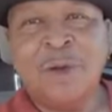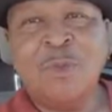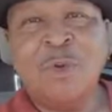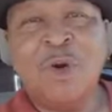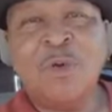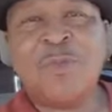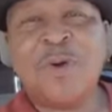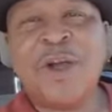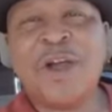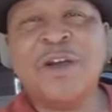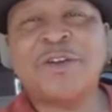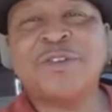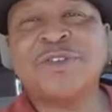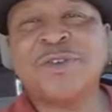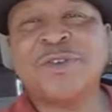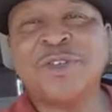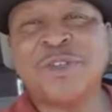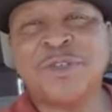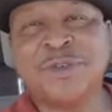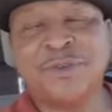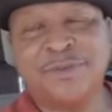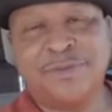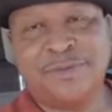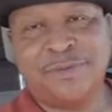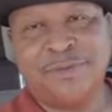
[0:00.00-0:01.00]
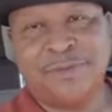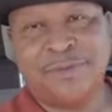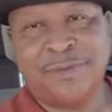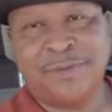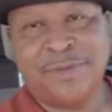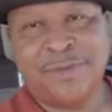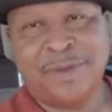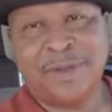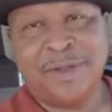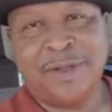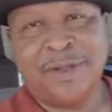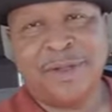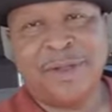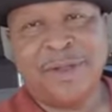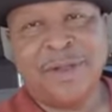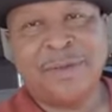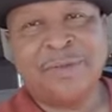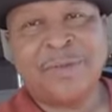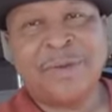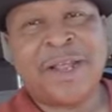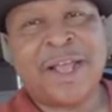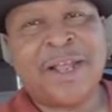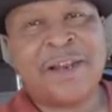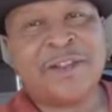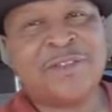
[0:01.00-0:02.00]
more power to you.
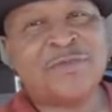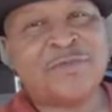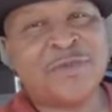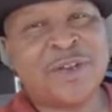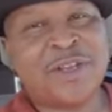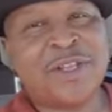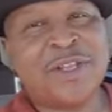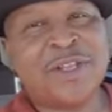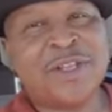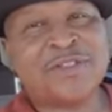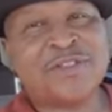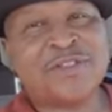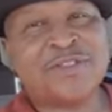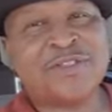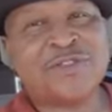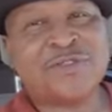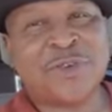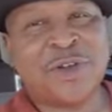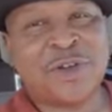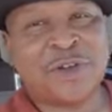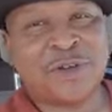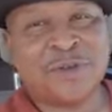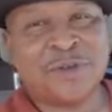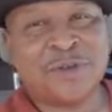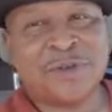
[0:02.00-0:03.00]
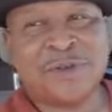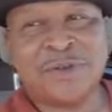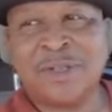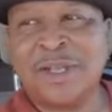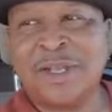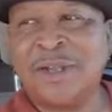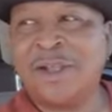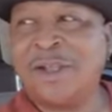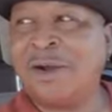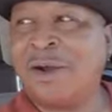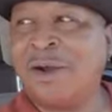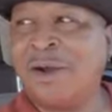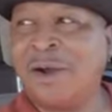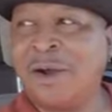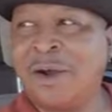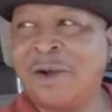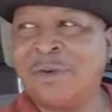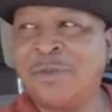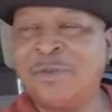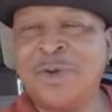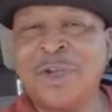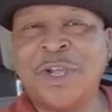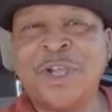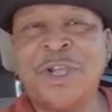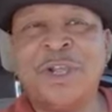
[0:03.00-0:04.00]
But that is really a struggle and a
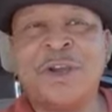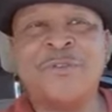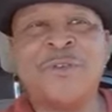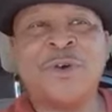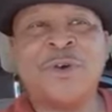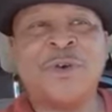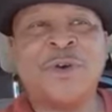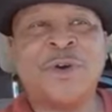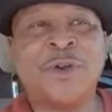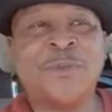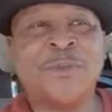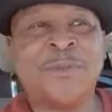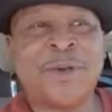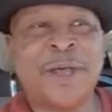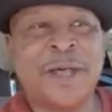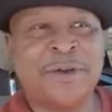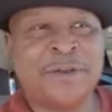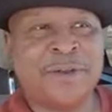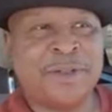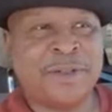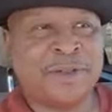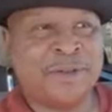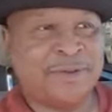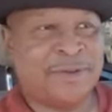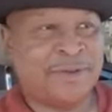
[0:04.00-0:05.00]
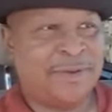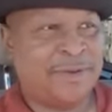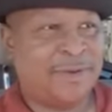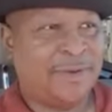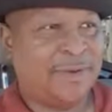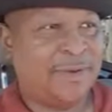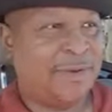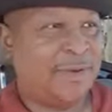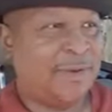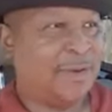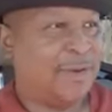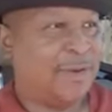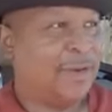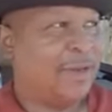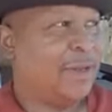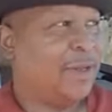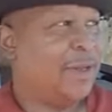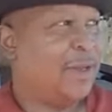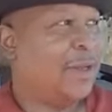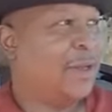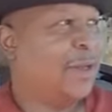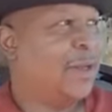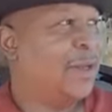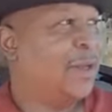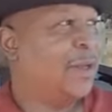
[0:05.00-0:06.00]
hard way of going about it.
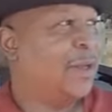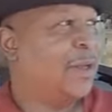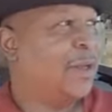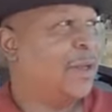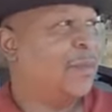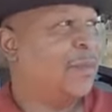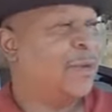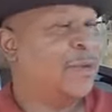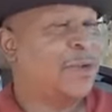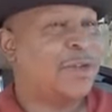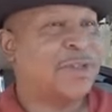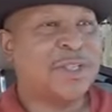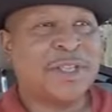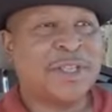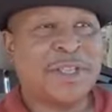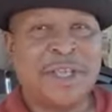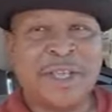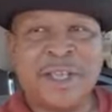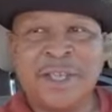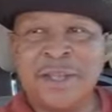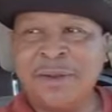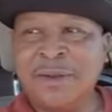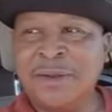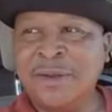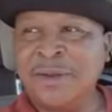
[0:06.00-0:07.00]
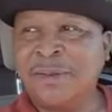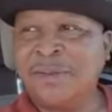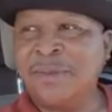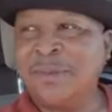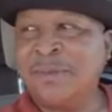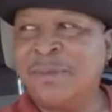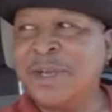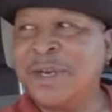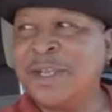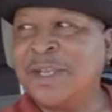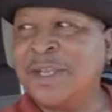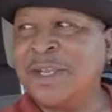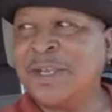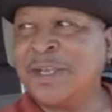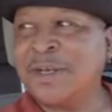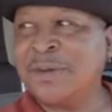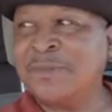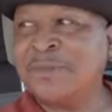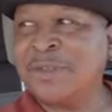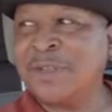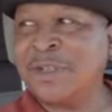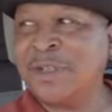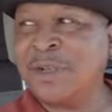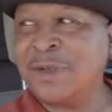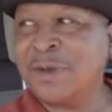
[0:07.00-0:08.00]
Because again, money
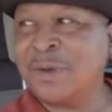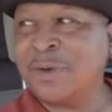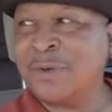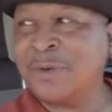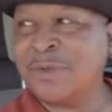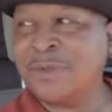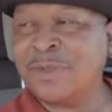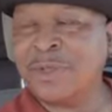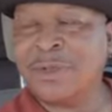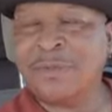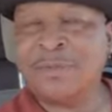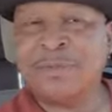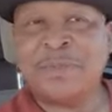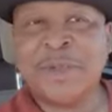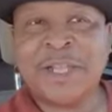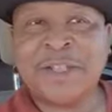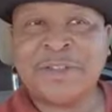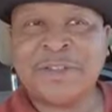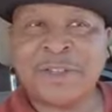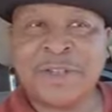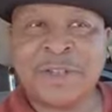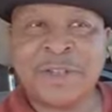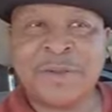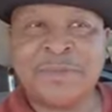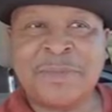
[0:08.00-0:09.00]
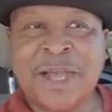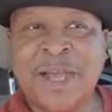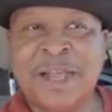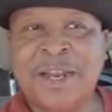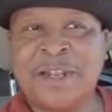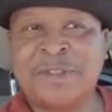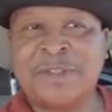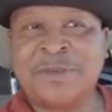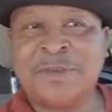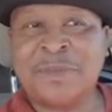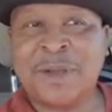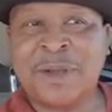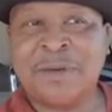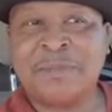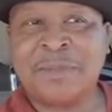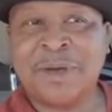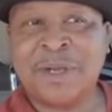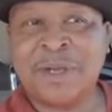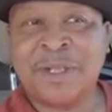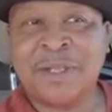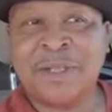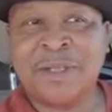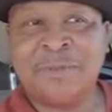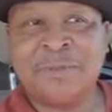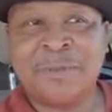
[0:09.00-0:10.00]
comes and goes. And basically my attitude about
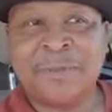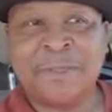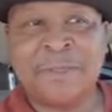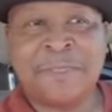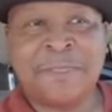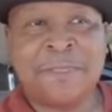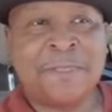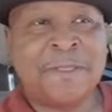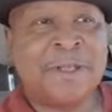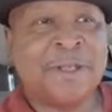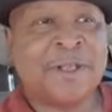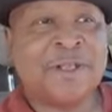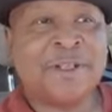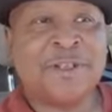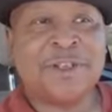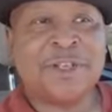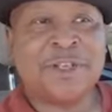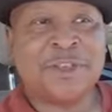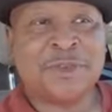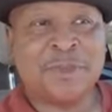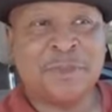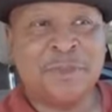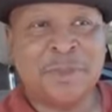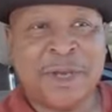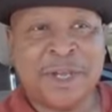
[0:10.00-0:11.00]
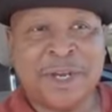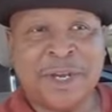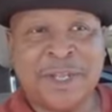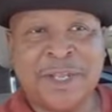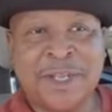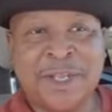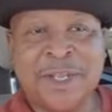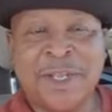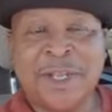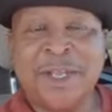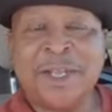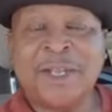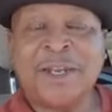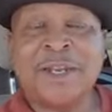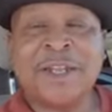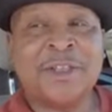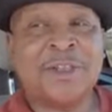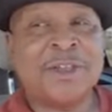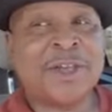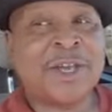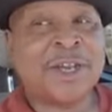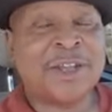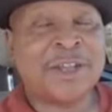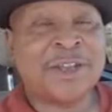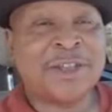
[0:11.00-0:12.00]
money, it's just money. Now
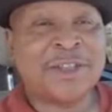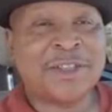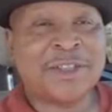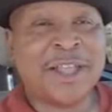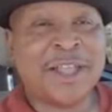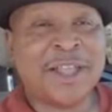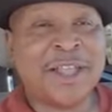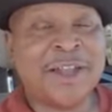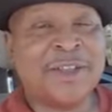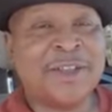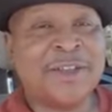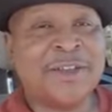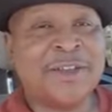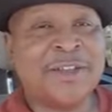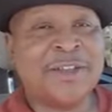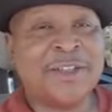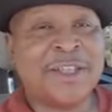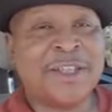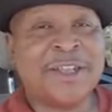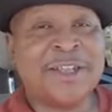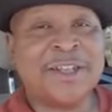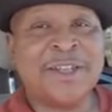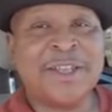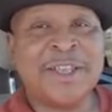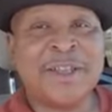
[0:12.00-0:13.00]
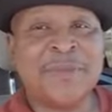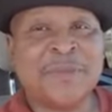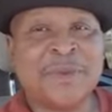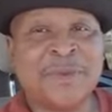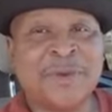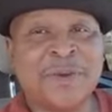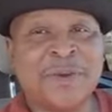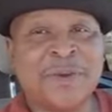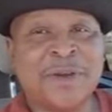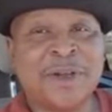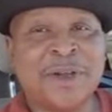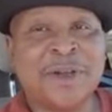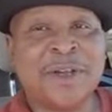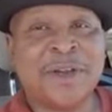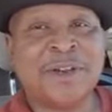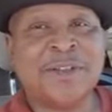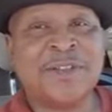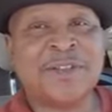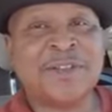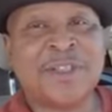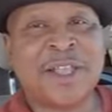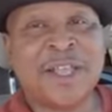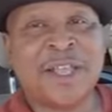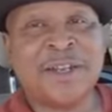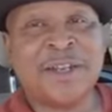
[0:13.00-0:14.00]
you got to understand there is a deeper
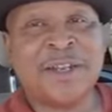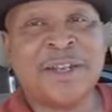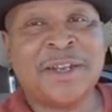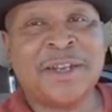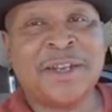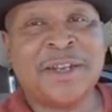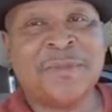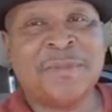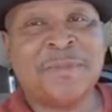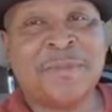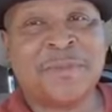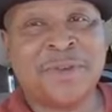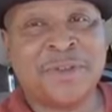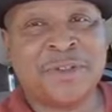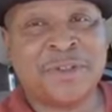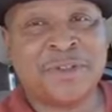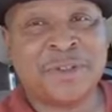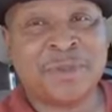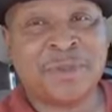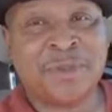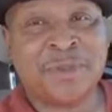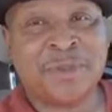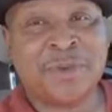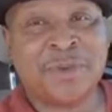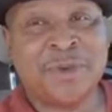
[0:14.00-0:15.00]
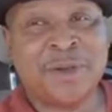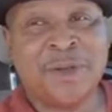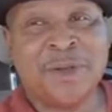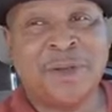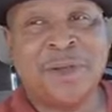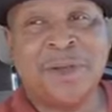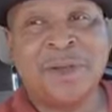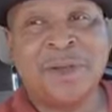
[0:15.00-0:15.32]
understanding and a principle